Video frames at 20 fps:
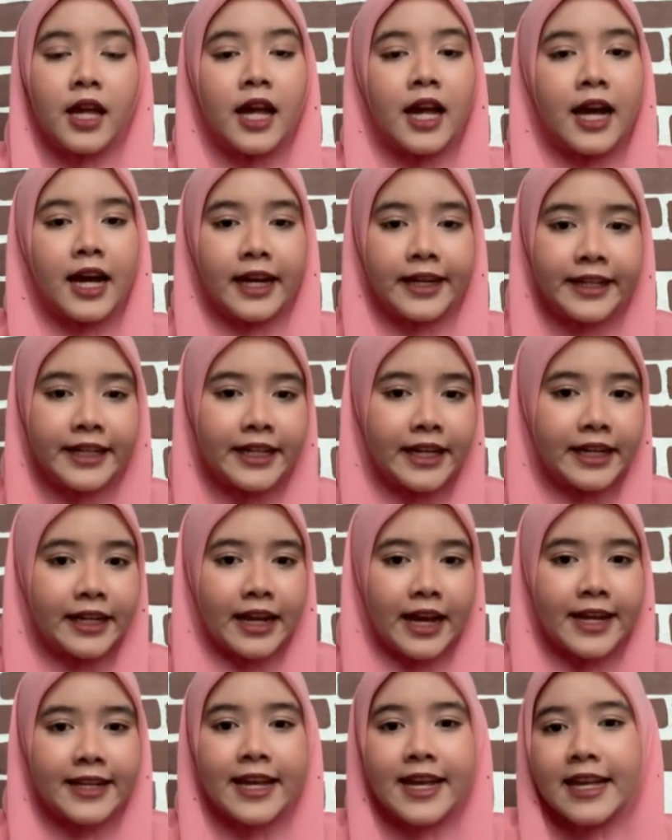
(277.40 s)
Other than
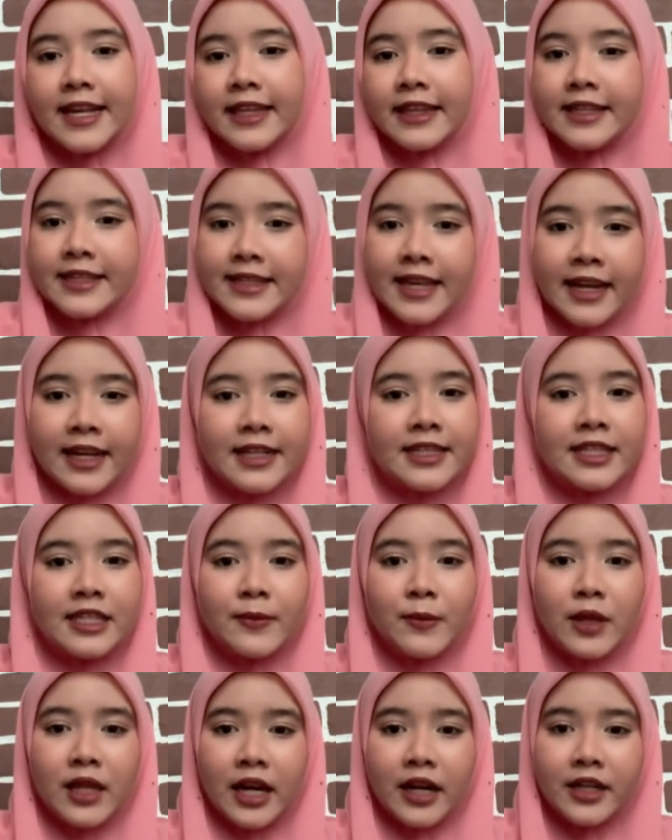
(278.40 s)
that, the second
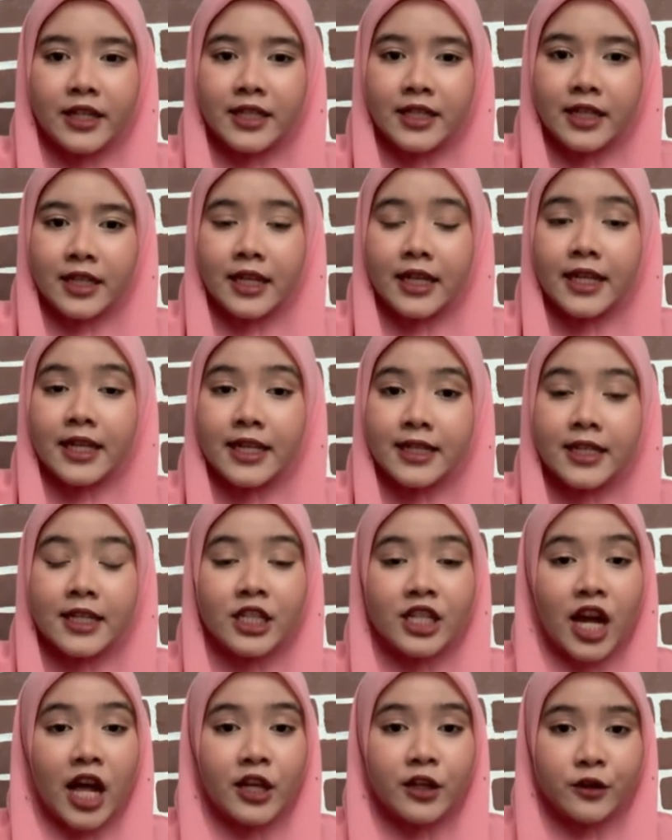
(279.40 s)
similarity is the
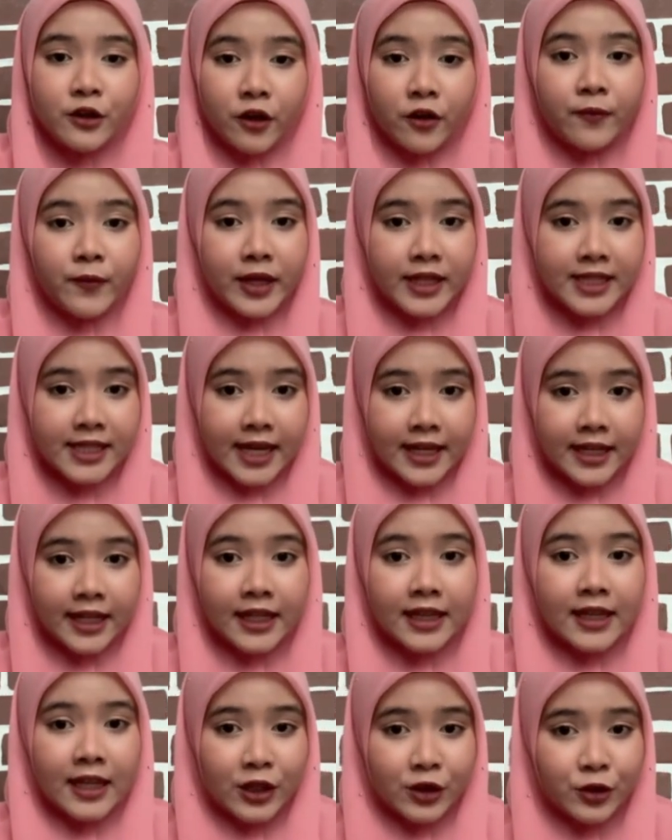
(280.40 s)
challenge of maintaining
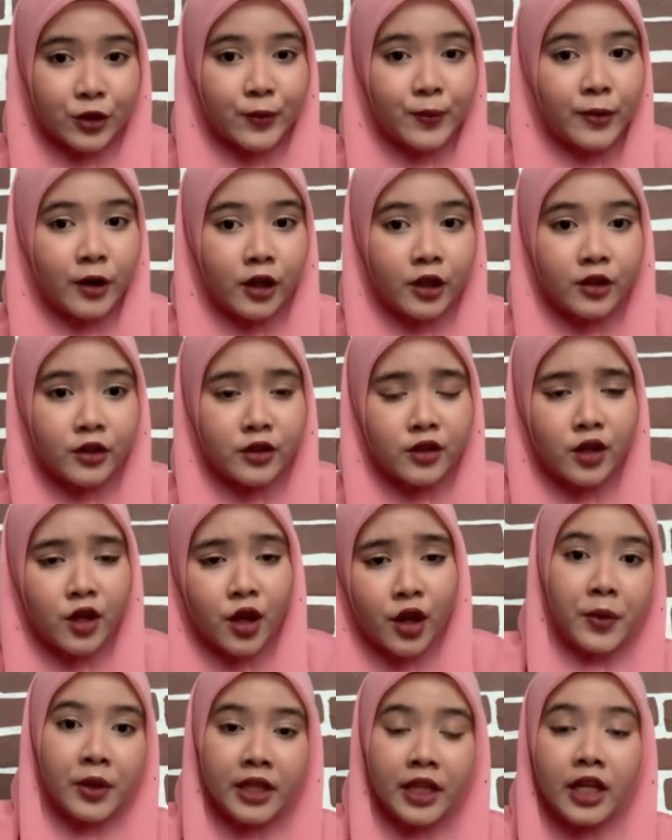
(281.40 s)
classroom bonds.
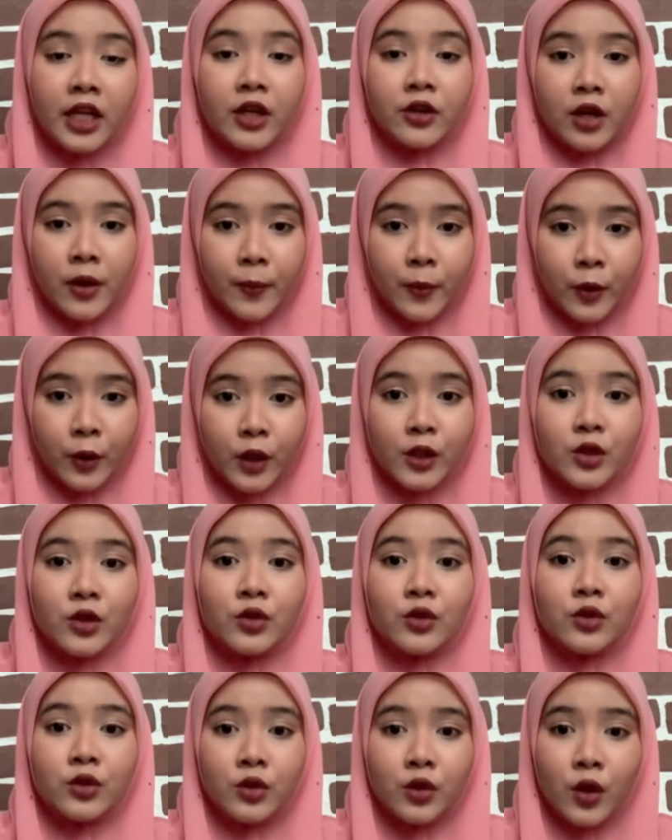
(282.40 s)
Building a rapport to
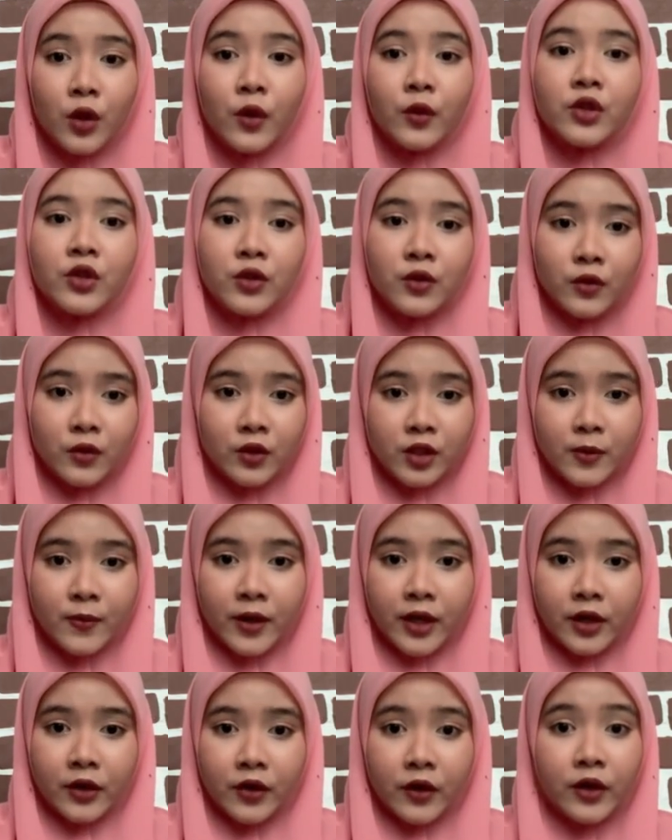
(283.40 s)
know the student's
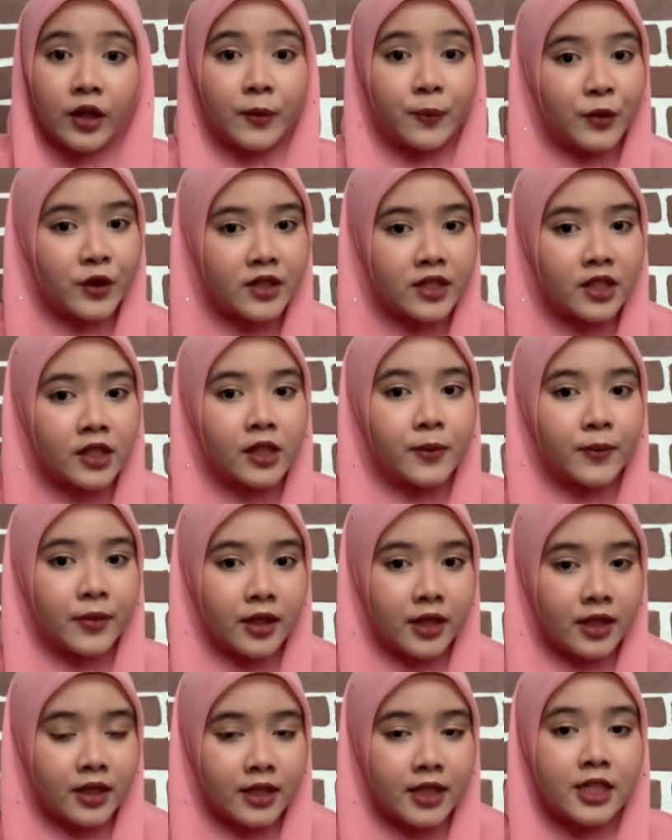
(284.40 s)
background and personal
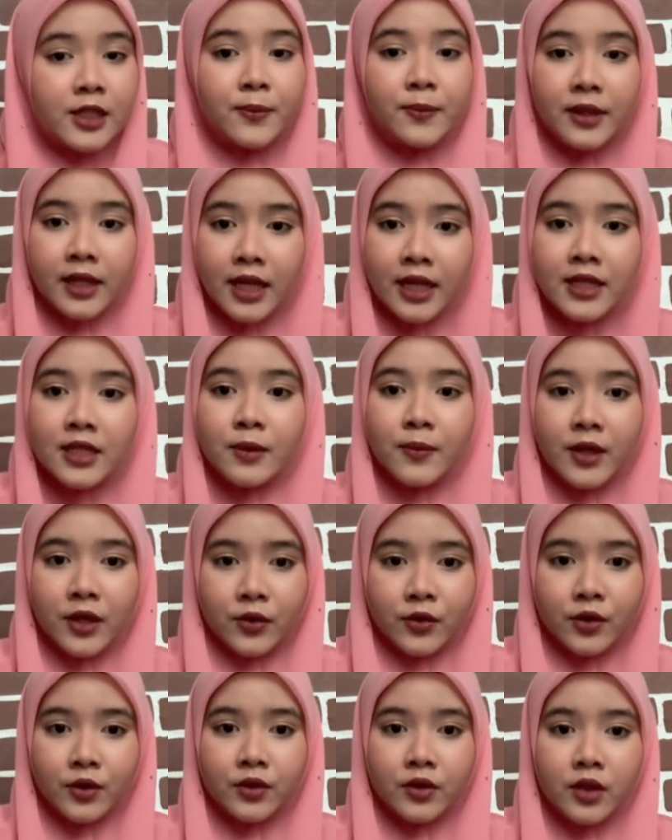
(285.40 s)
abilities plays a big
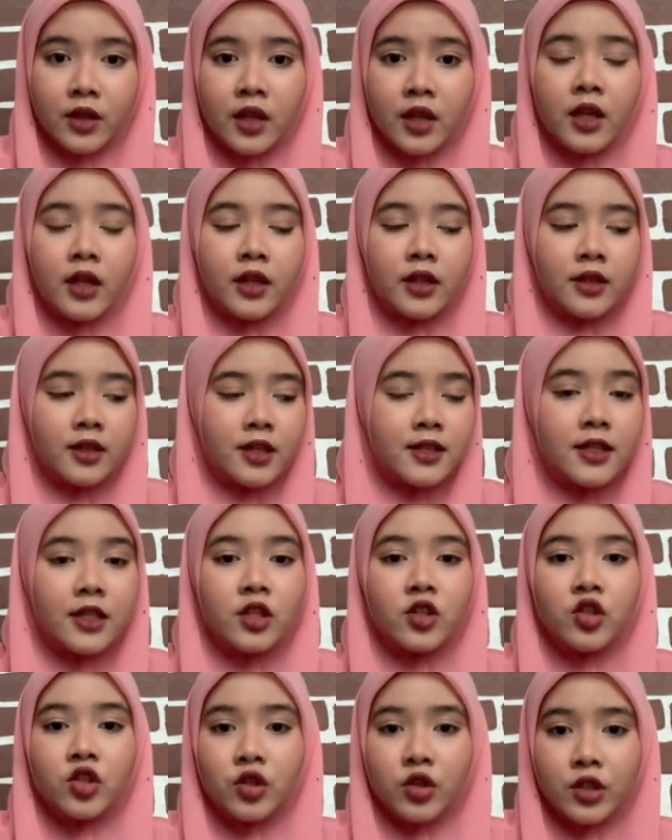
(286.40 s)
role. This
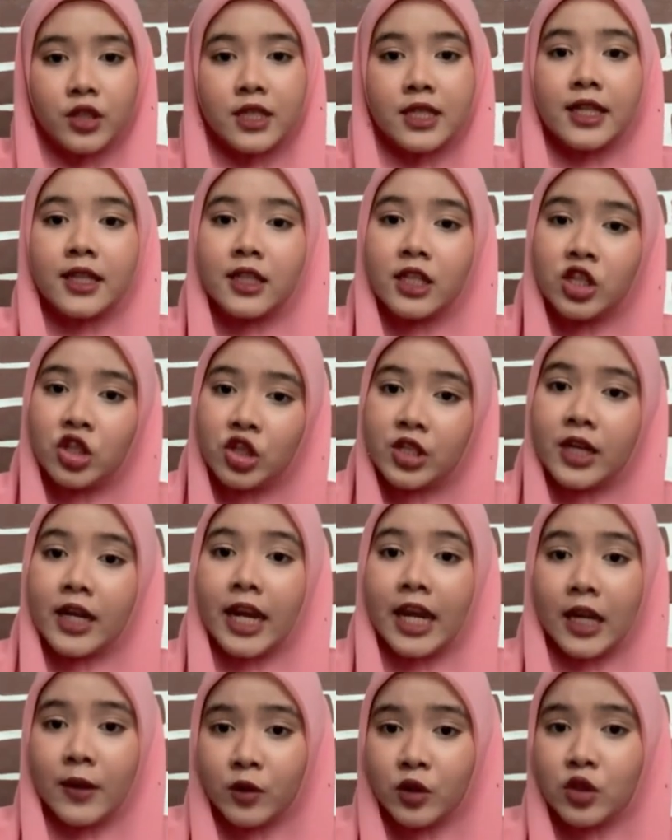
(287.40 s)
ensures that teachers are
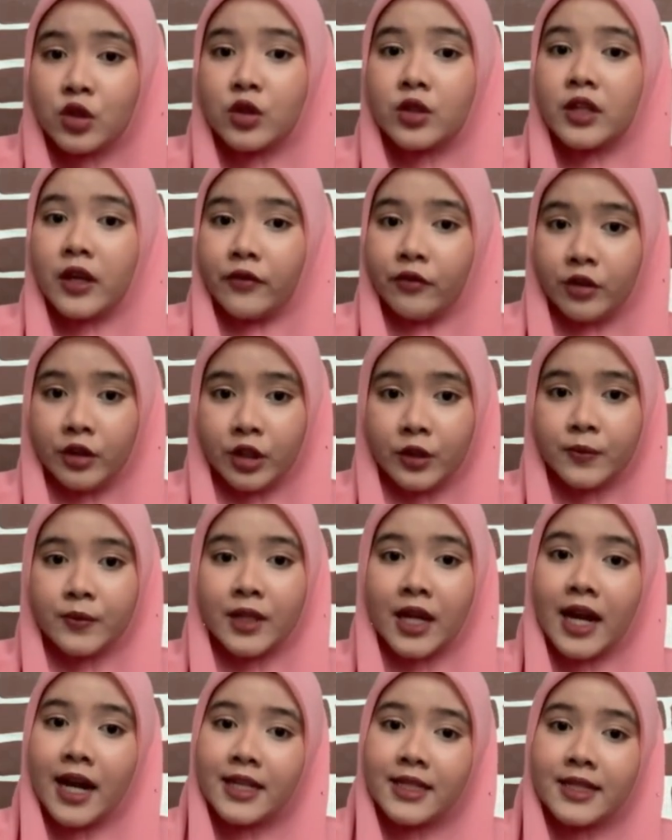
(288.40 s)
able to develop
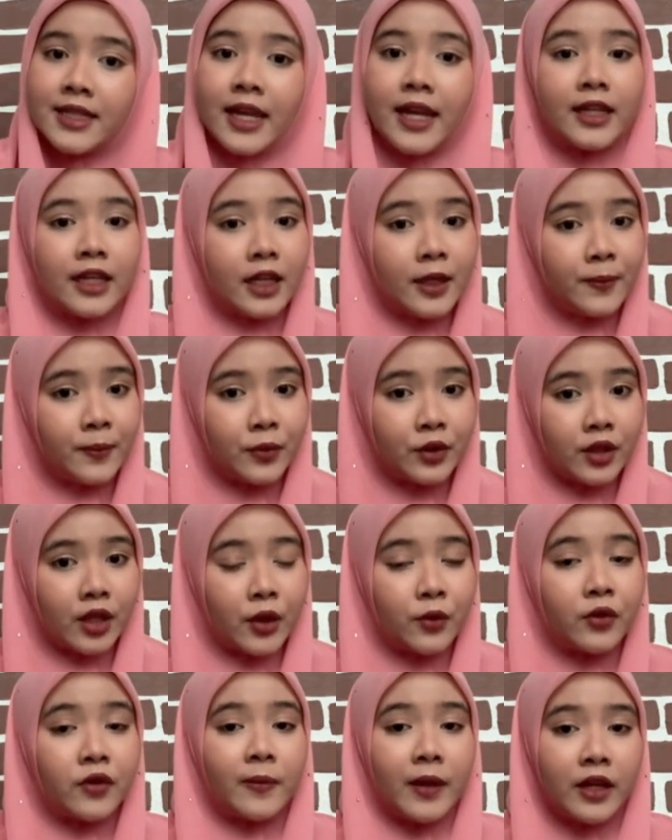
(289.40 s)
tasks and input that
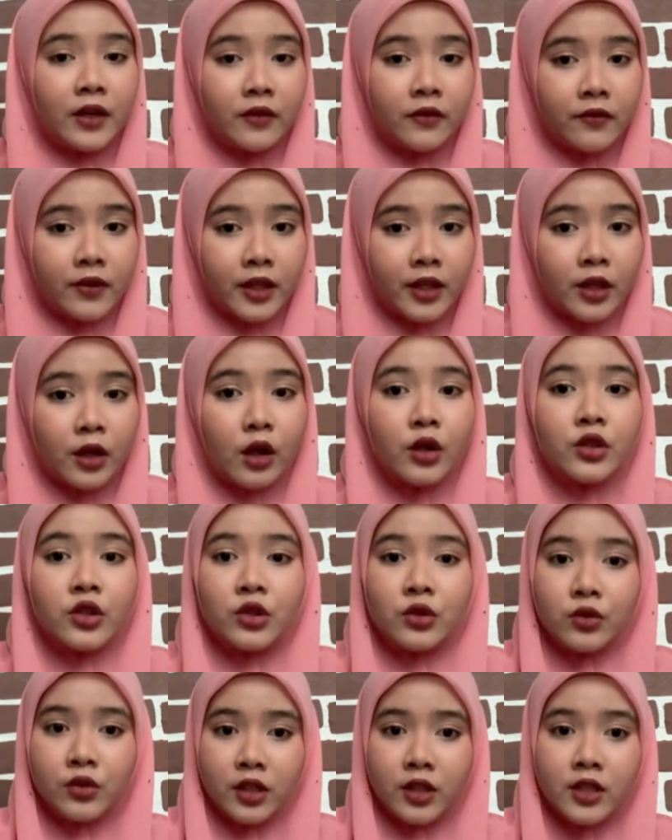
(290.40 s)
will benefit all
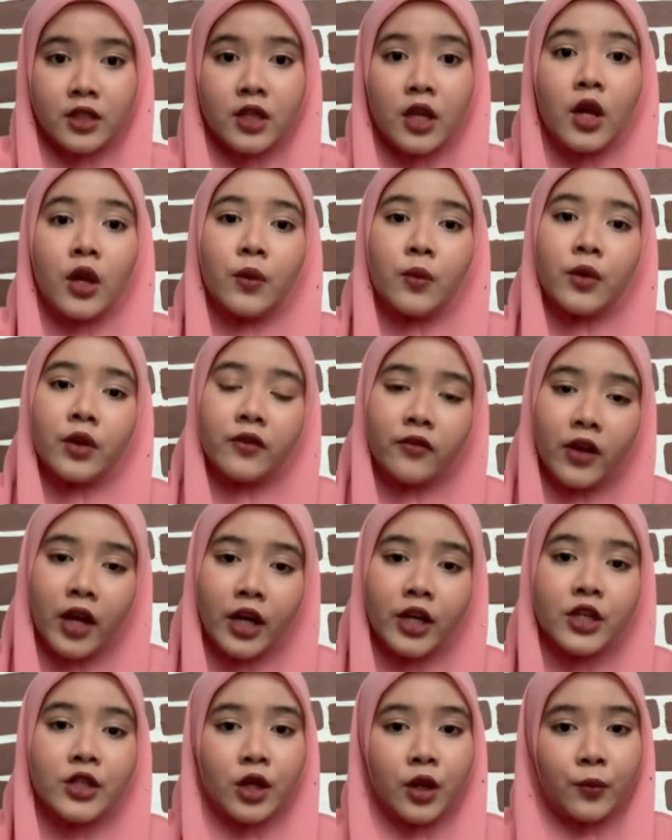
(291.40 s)
students with
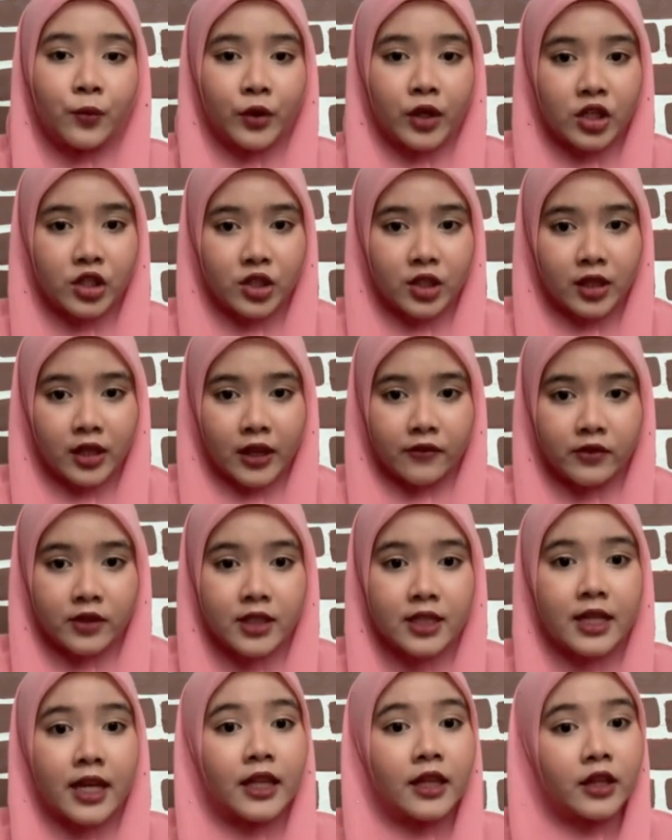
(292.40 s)
various comprehension levels
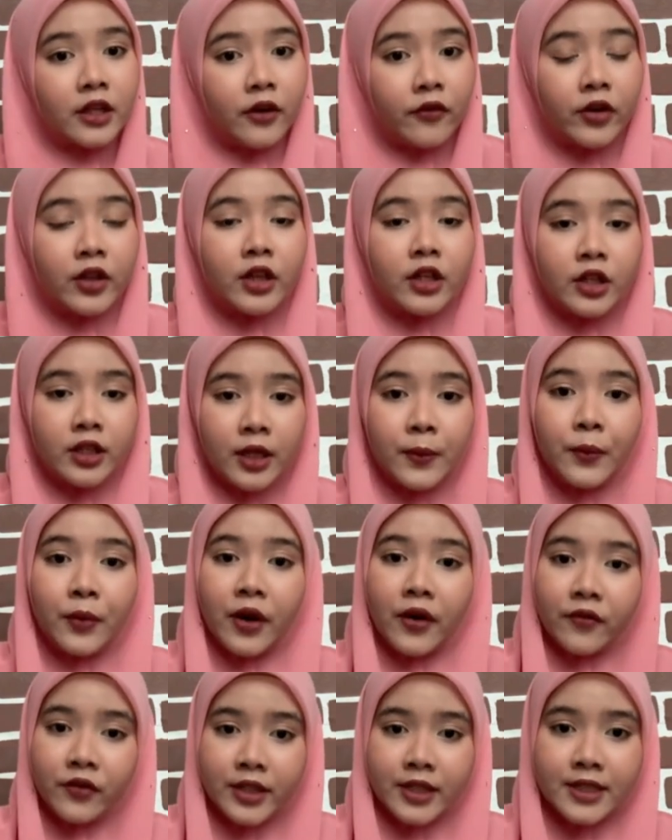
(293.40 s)
and different learning
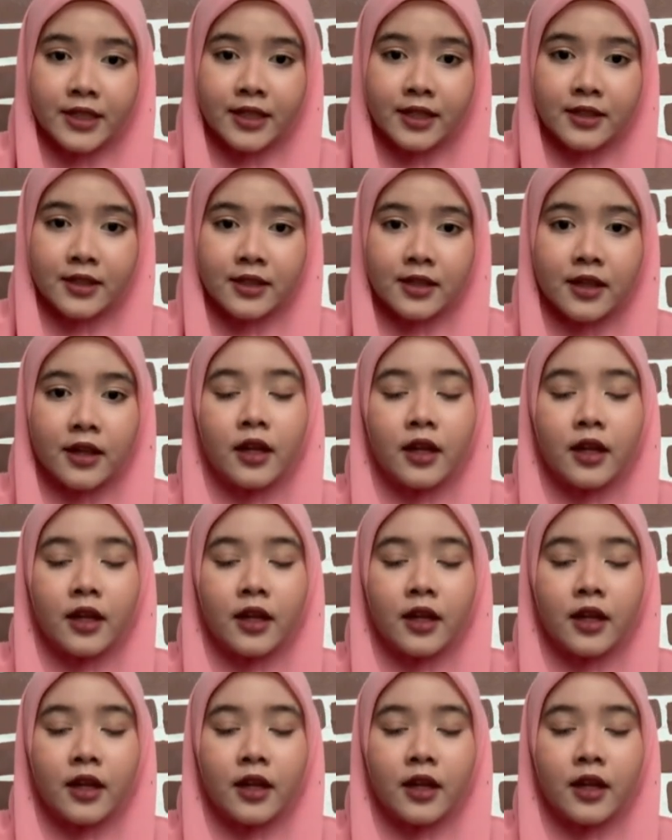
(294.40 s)
preferences.